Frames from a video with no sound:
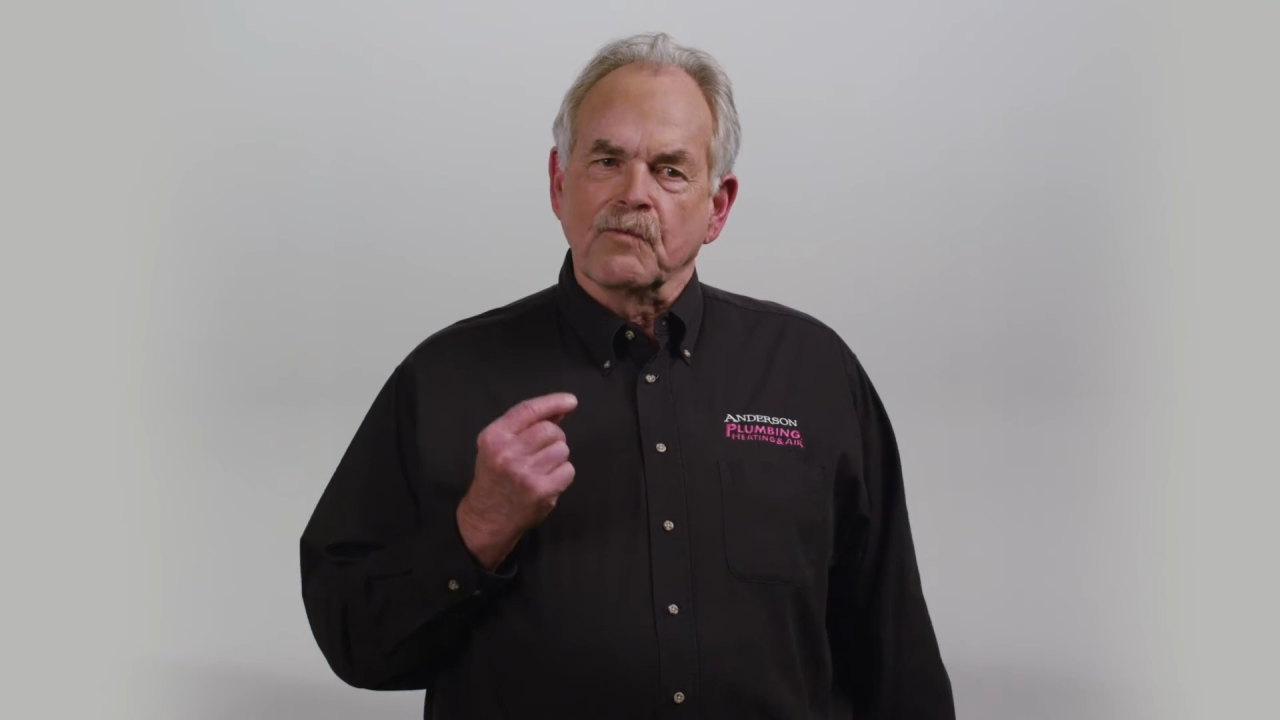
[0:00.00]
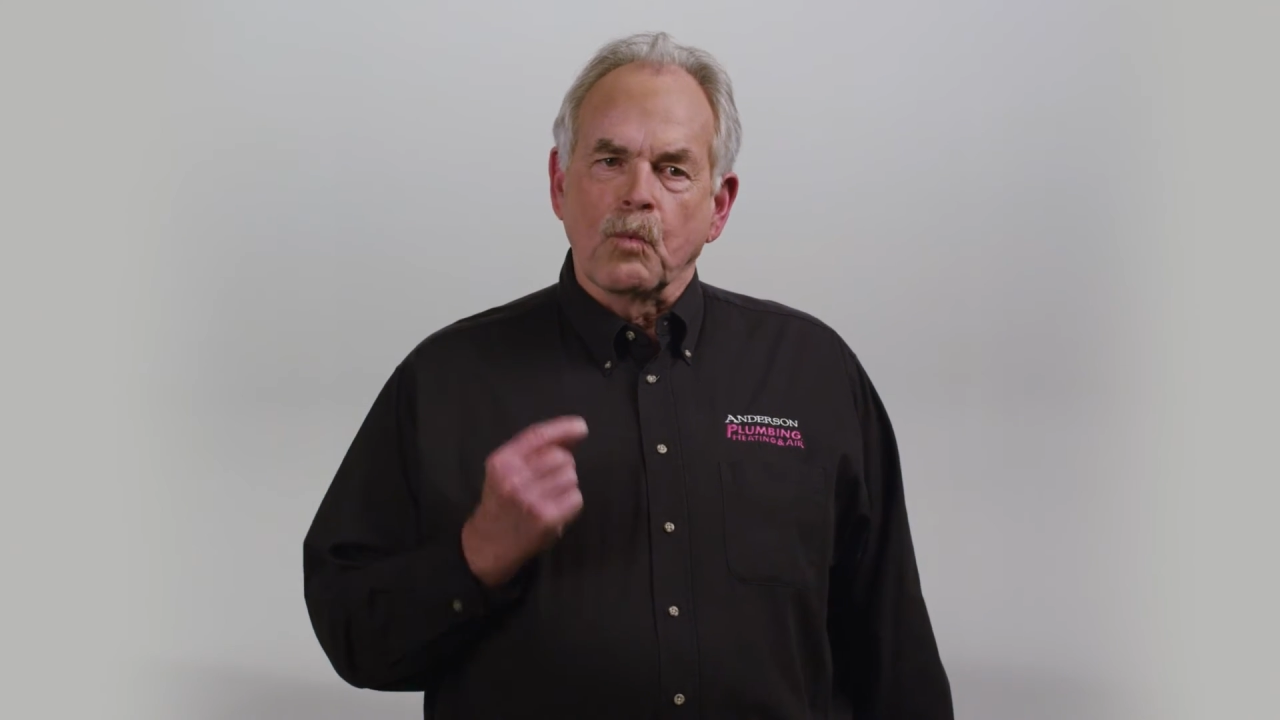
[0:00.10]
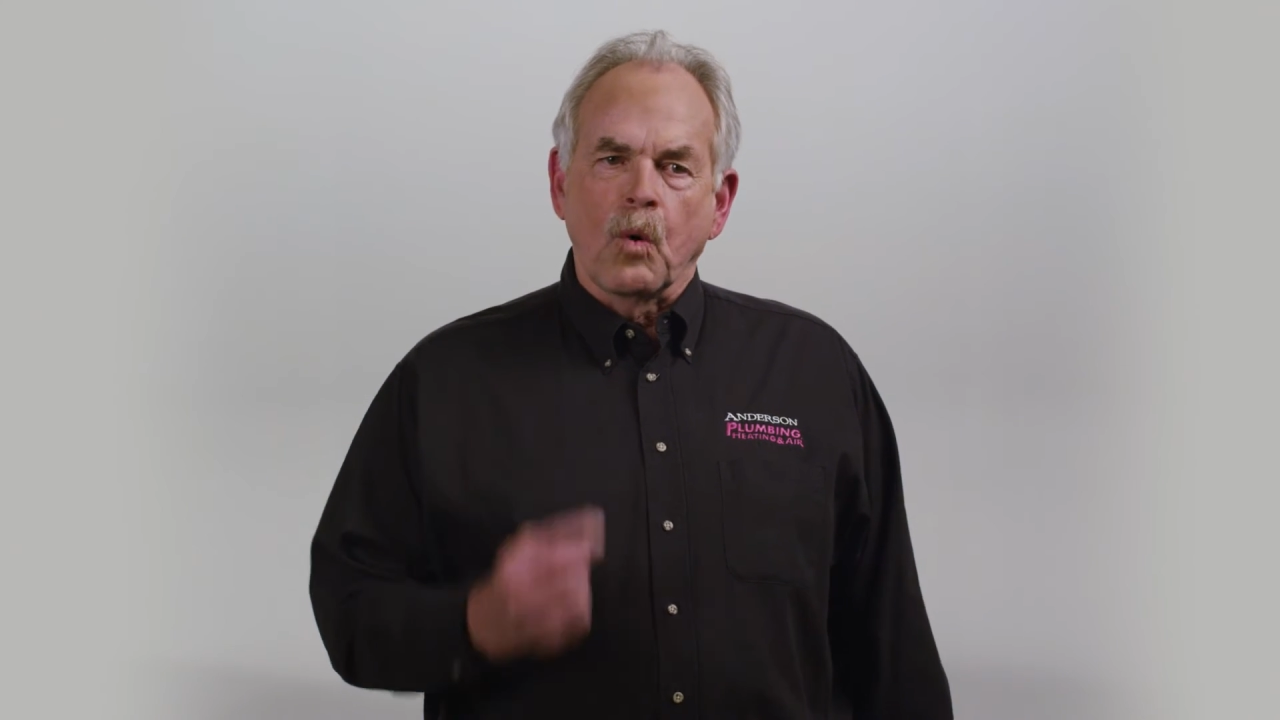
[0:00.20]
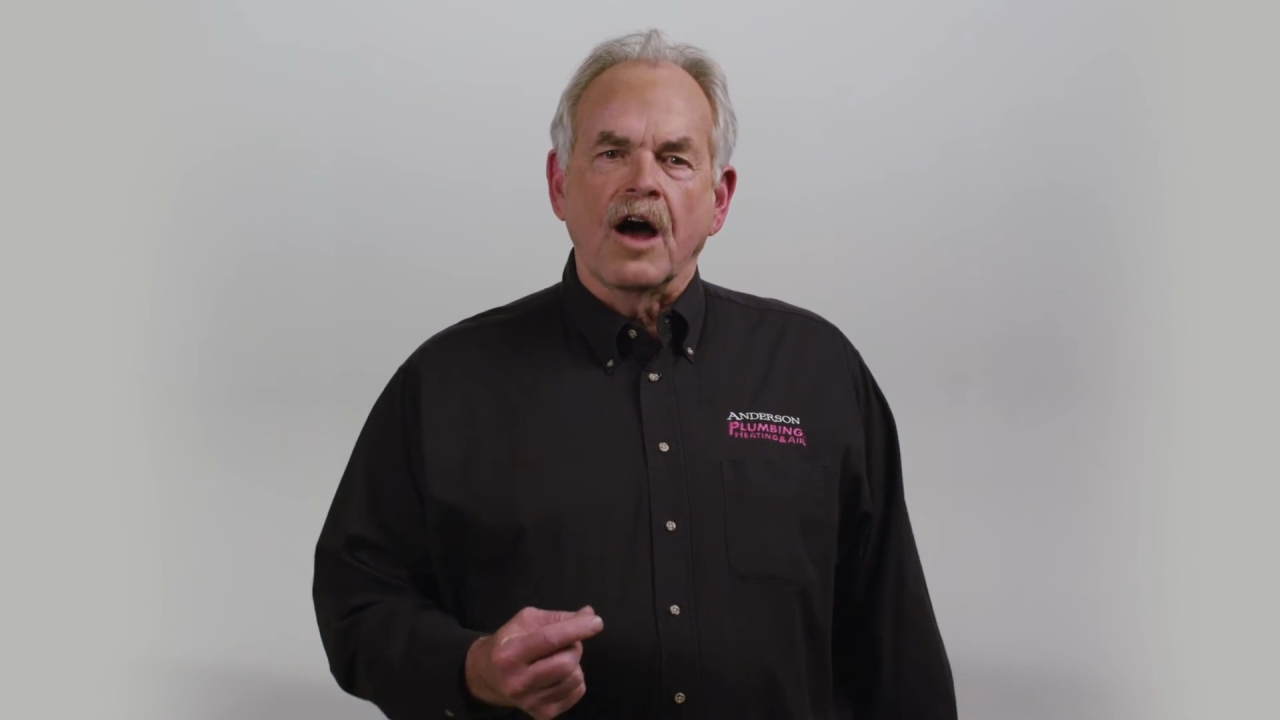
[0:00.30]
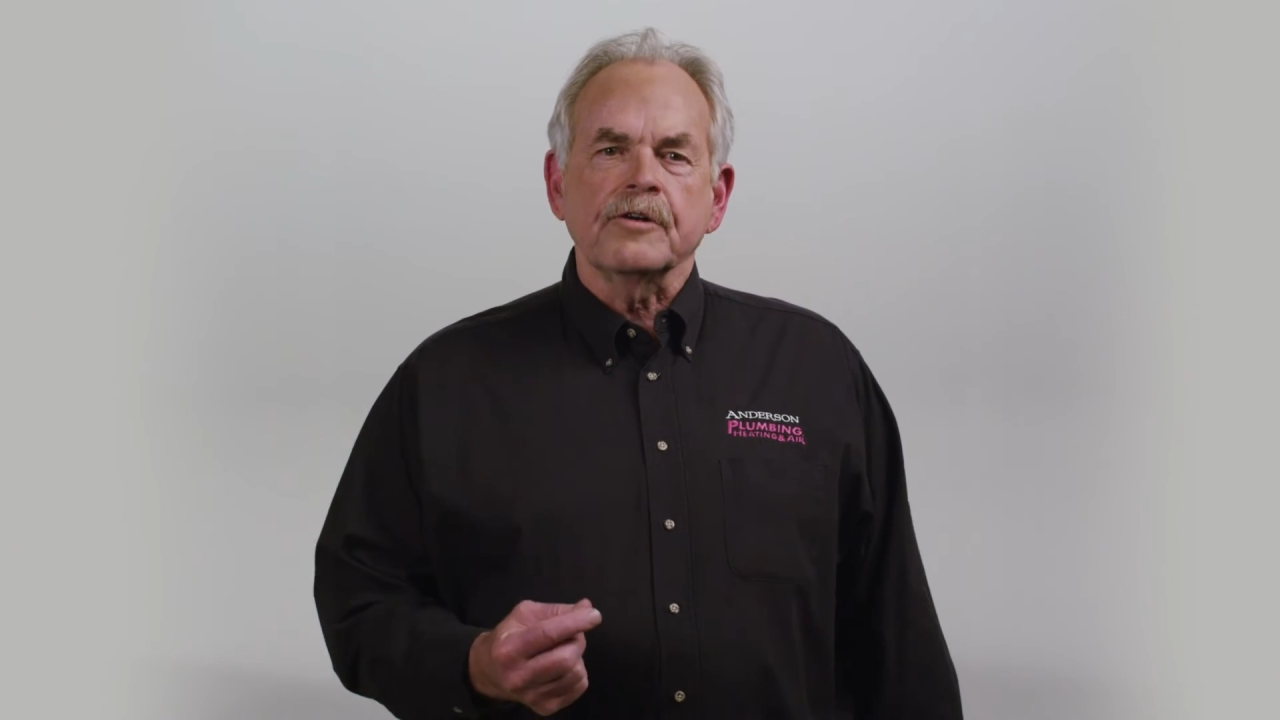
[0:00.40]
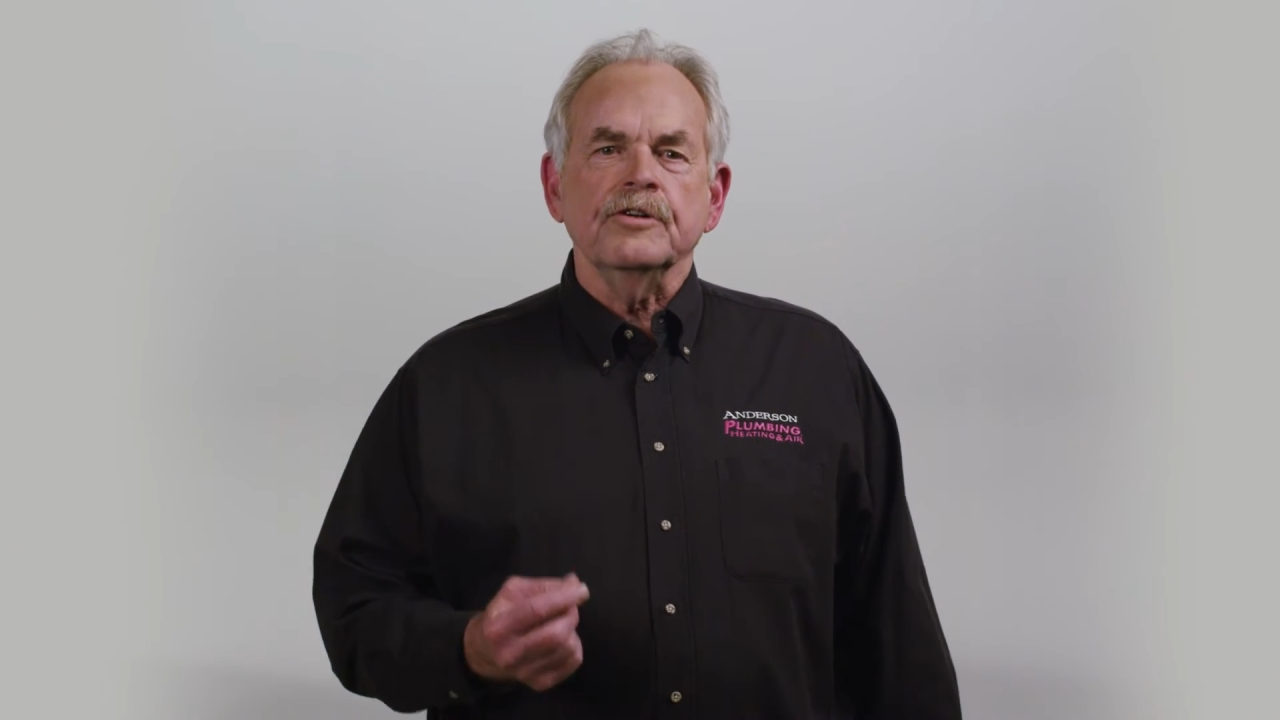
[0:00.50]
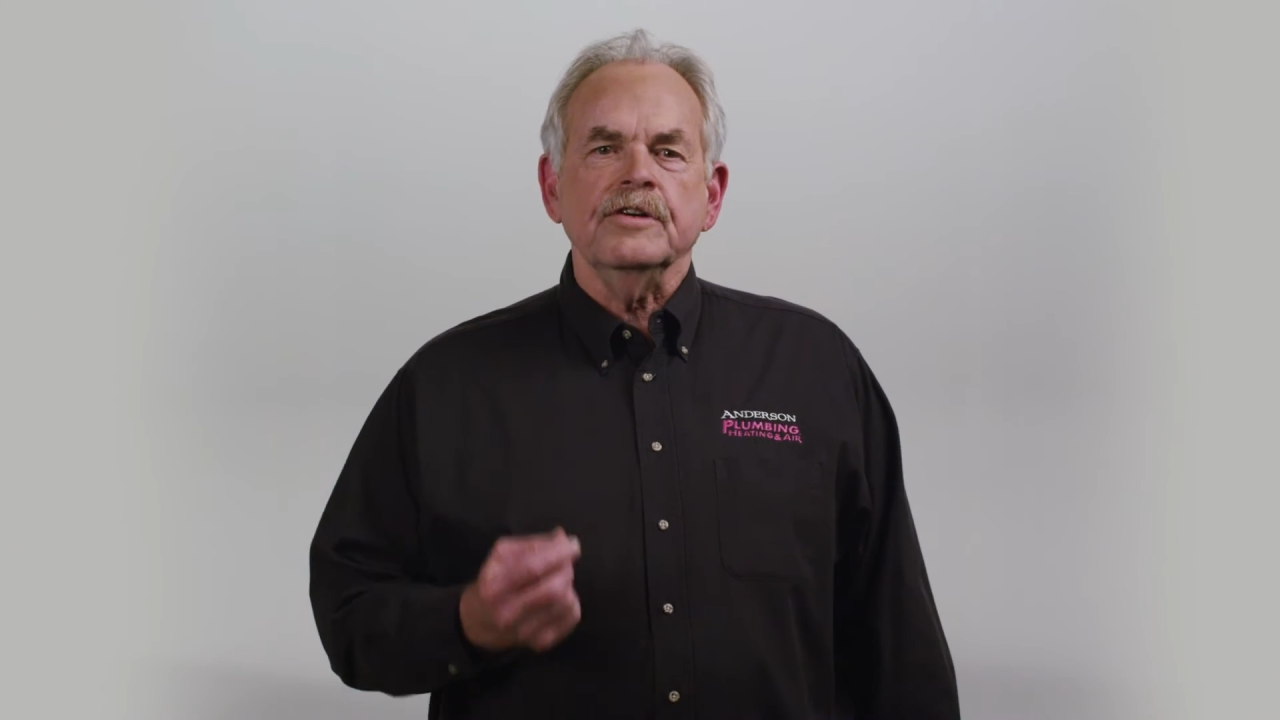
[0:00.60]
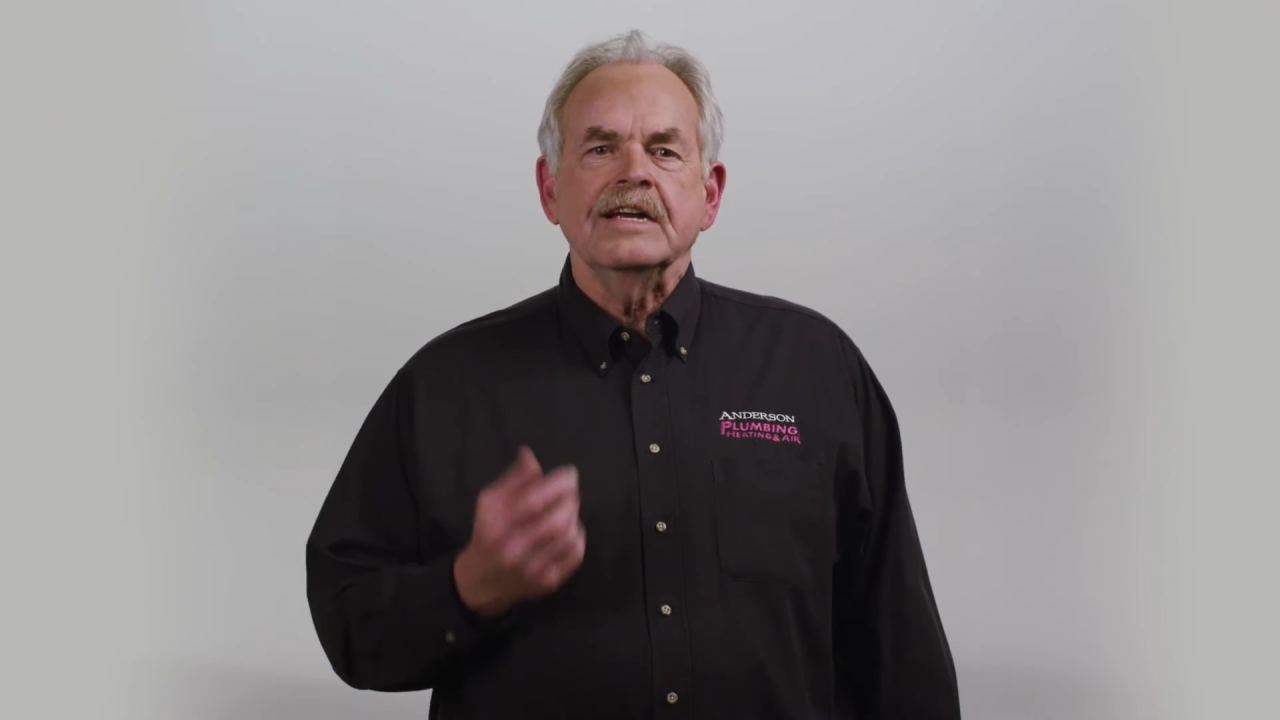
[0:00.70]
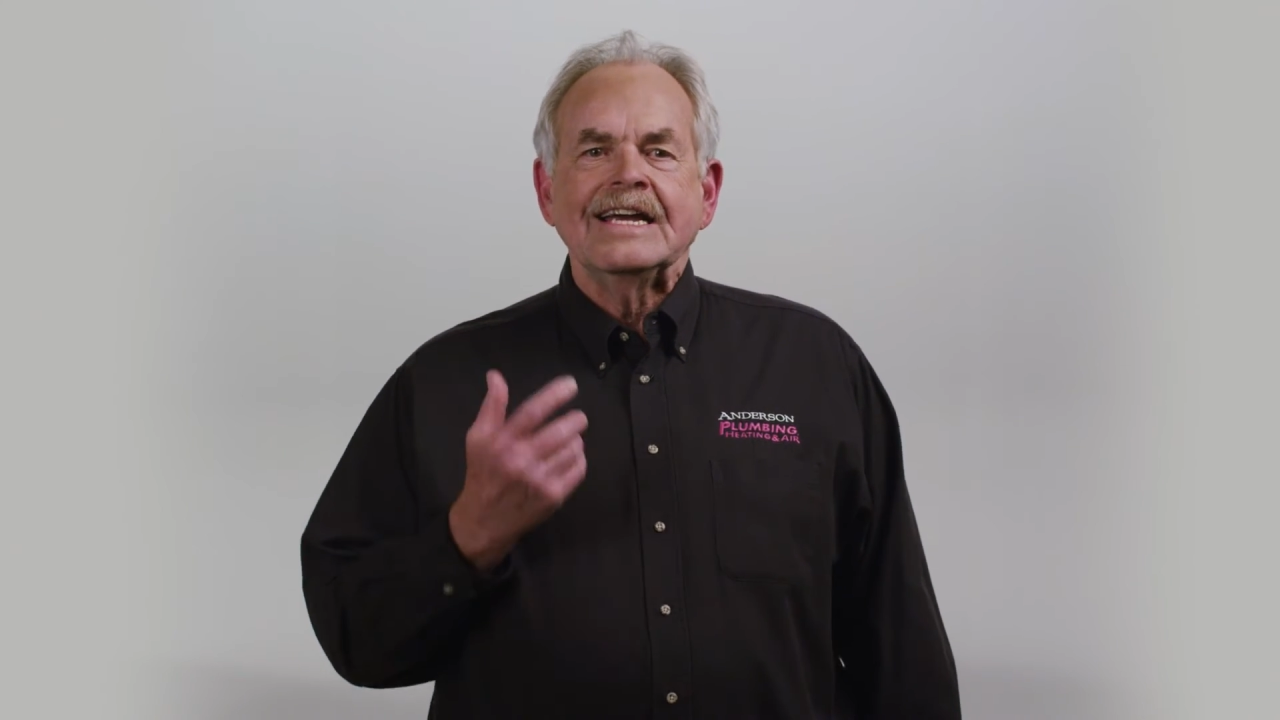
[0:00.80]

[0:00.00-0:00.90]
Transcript: water,